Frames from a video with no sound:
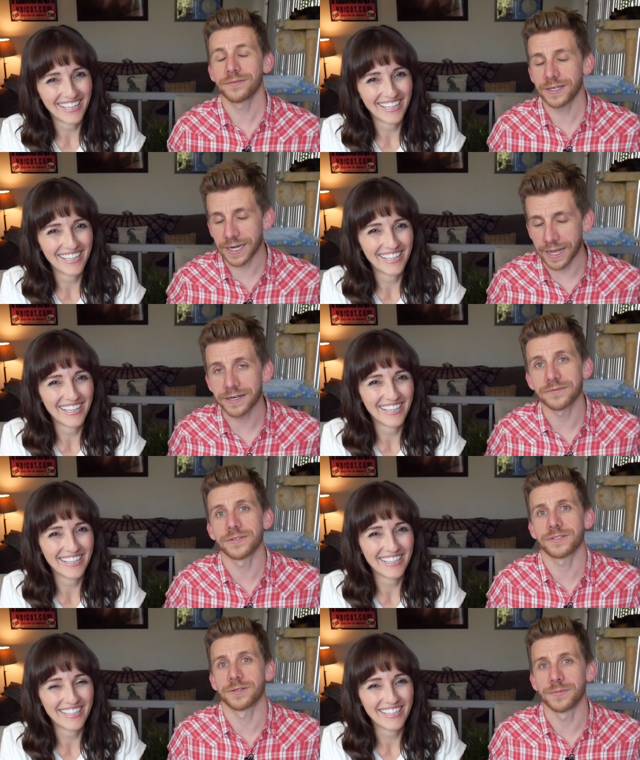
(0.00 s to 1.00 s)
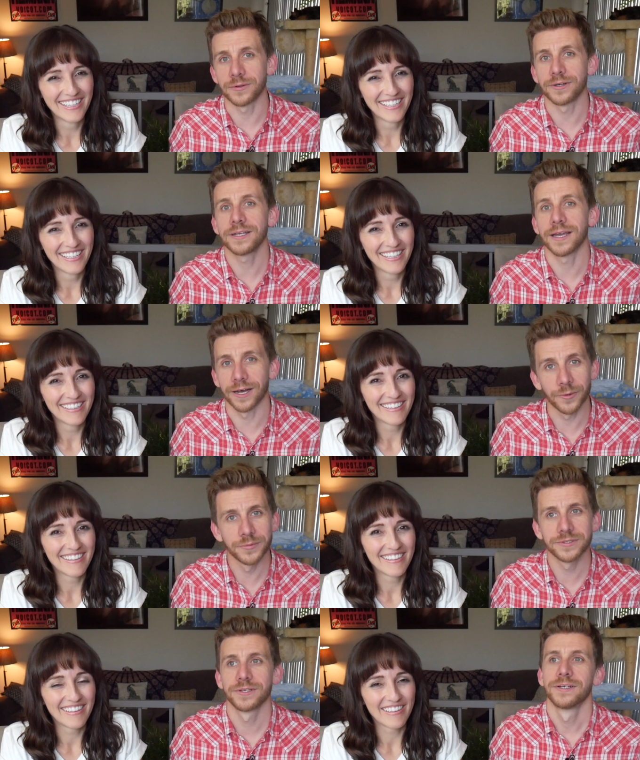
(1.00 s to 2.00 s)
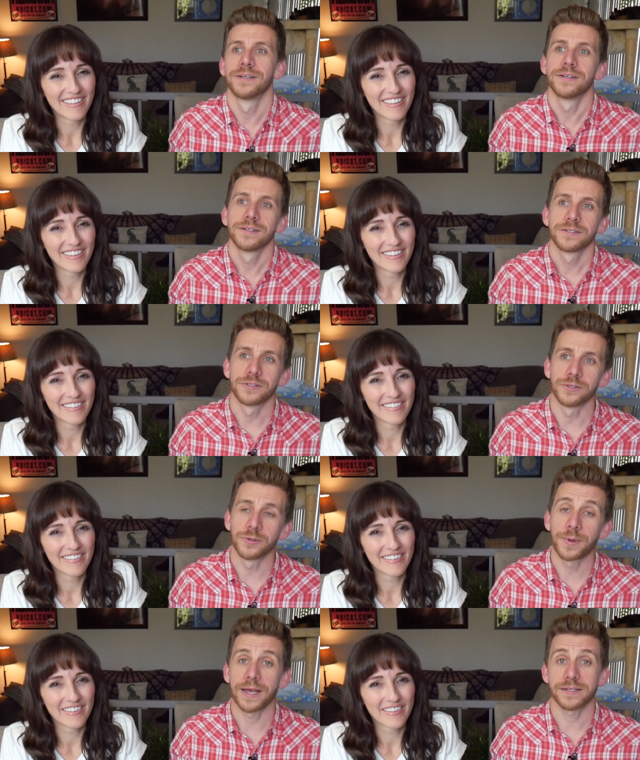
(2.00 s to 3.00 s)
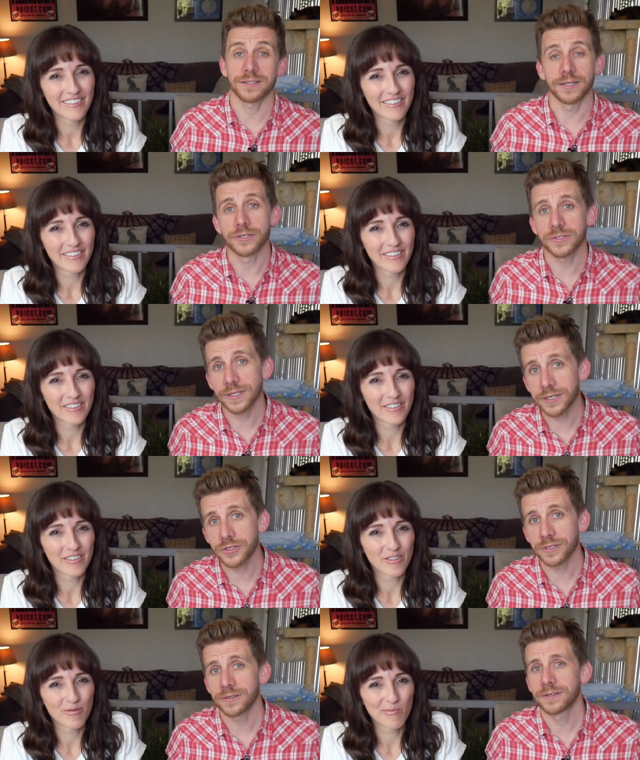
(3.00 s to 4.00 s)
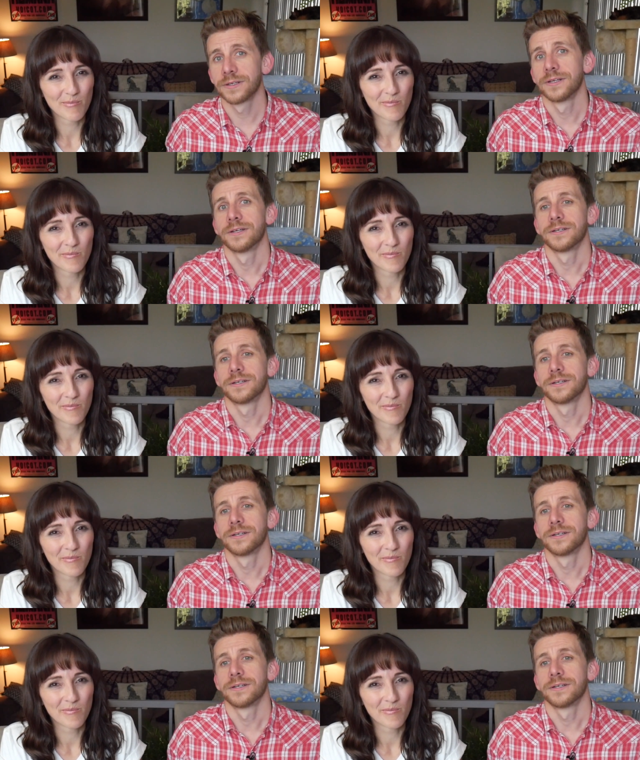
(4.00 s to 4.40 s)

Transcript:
Speaker 1: the vegan activist community helped to pass legislation